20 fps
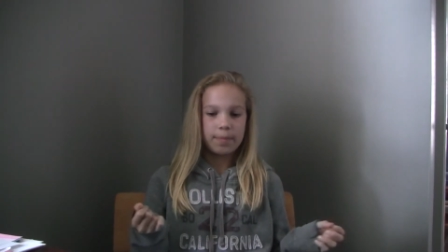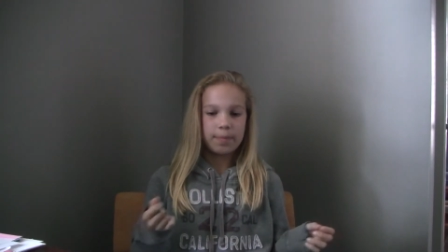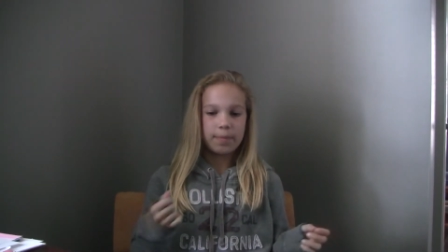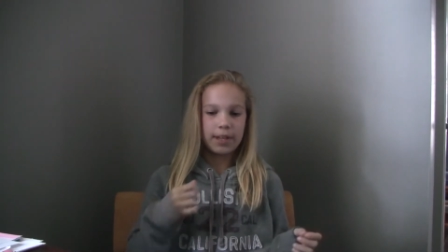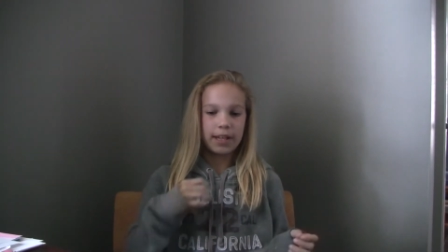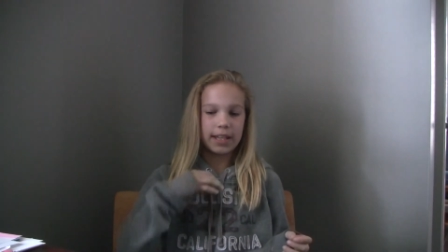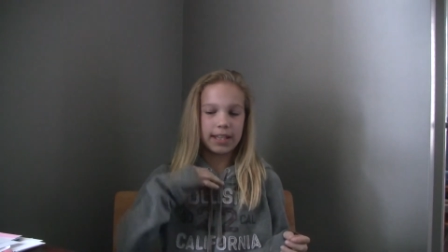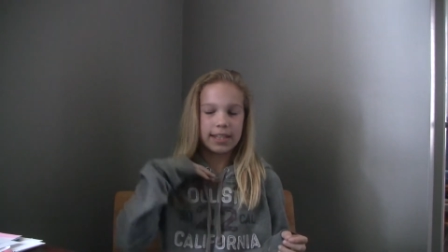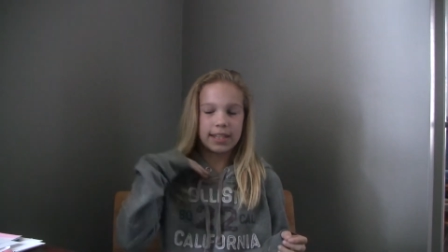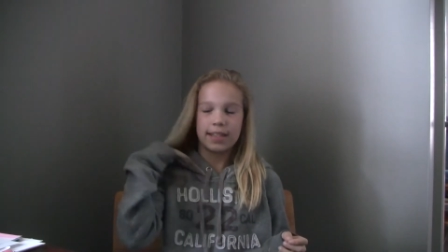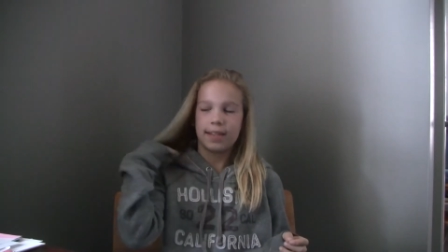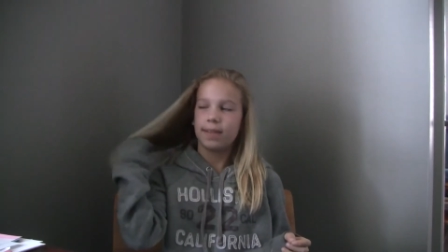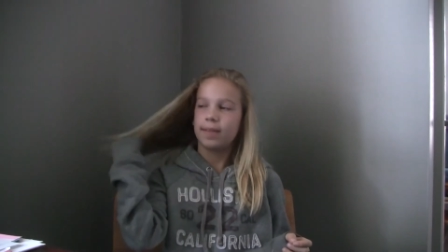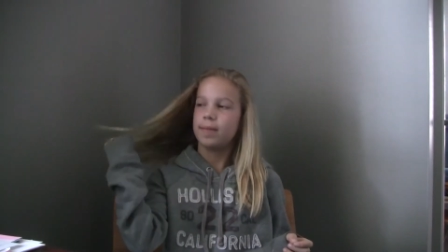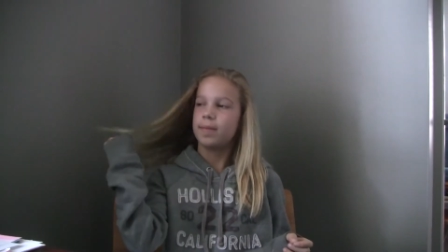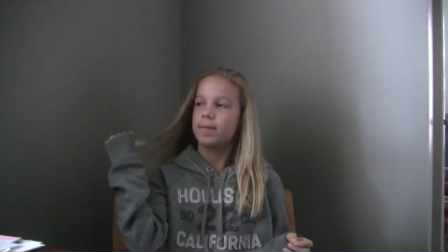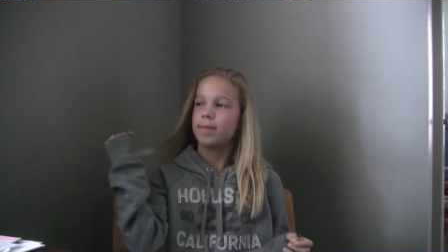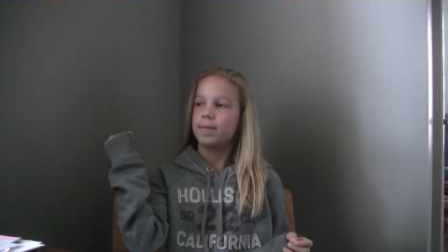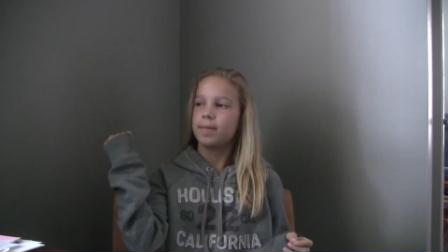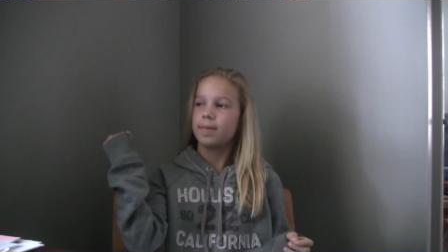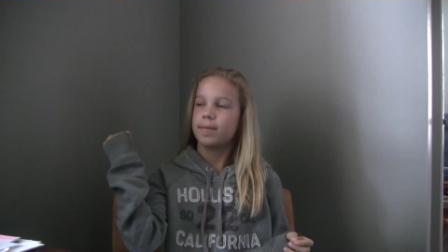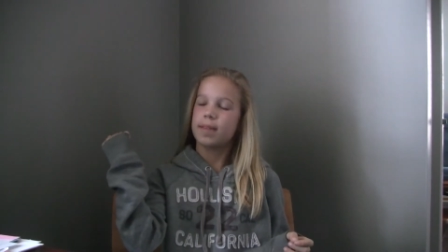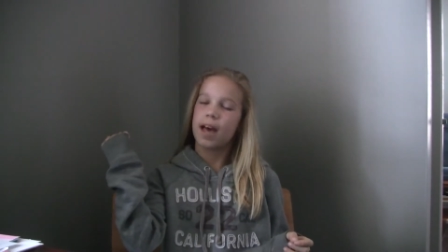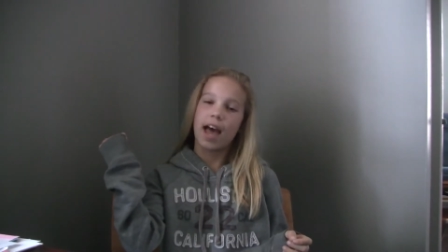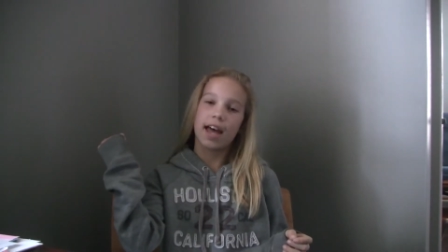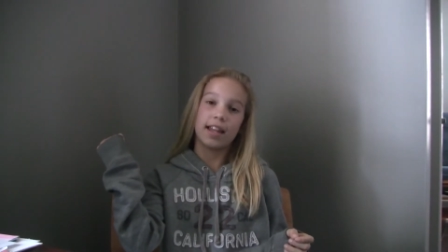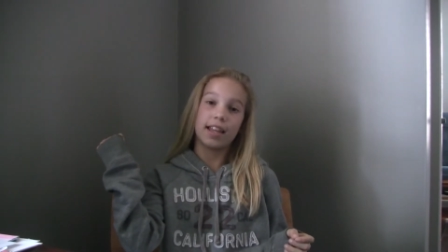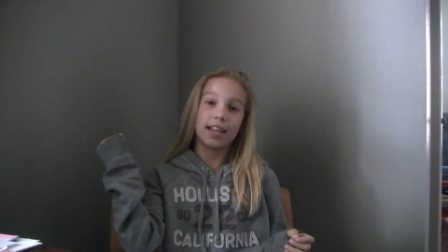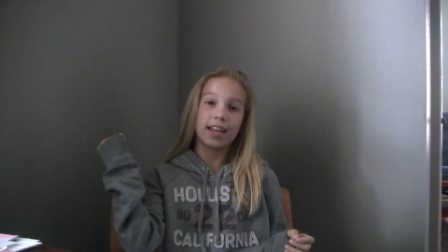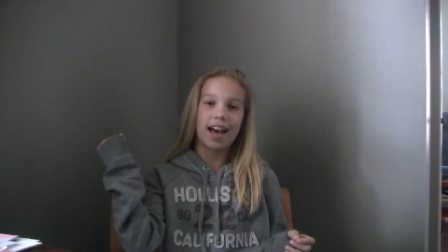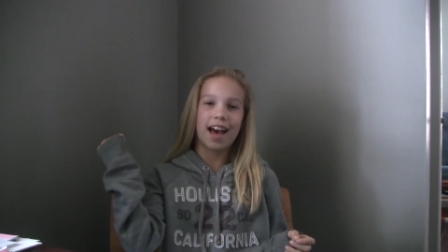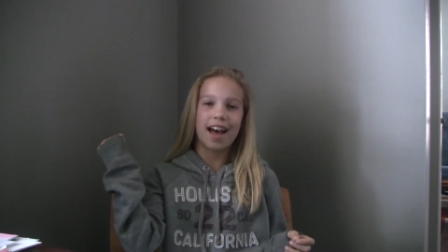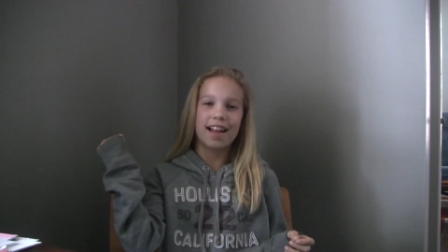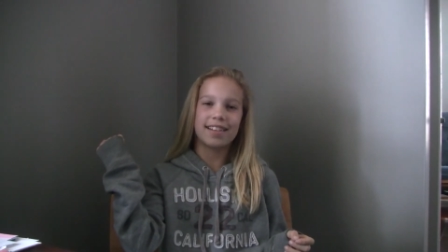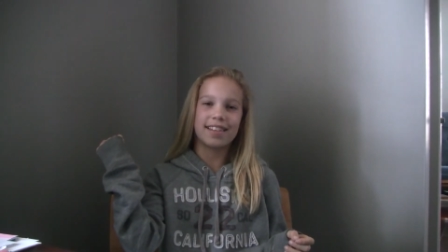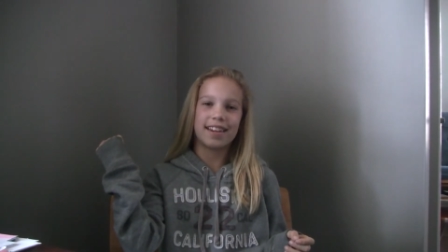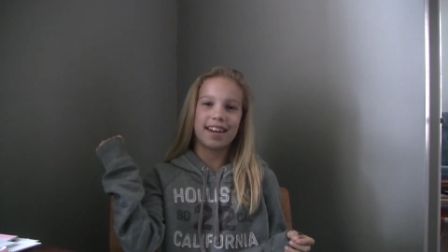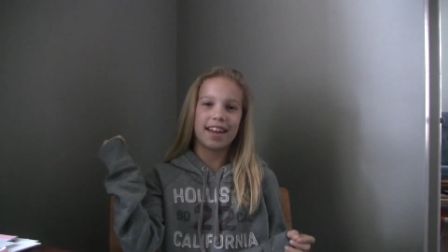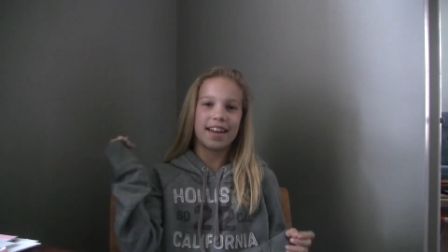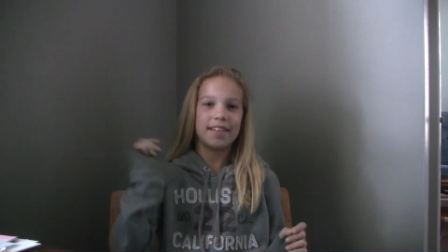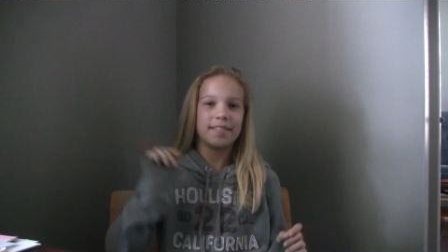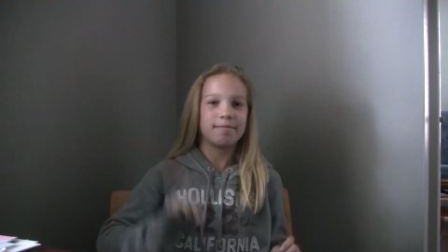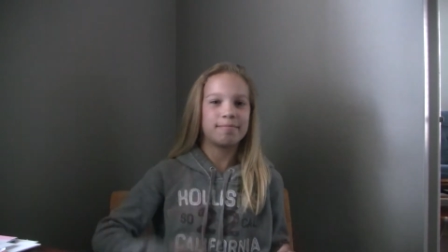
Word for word: because I look hot today.